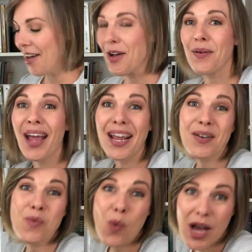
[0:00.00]
All
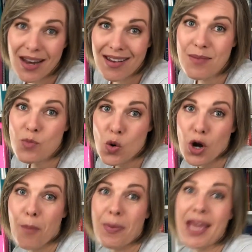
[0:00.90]
right, one
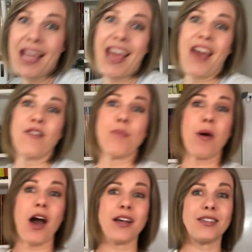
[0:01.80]
more big heavy
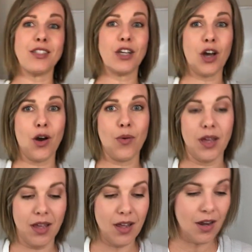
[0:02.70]
box to go.
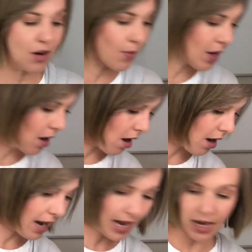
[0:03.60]
Here we
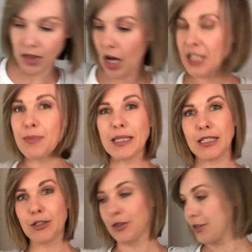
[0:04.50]
are, and I lost my
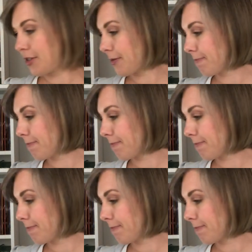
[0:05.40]
scissors.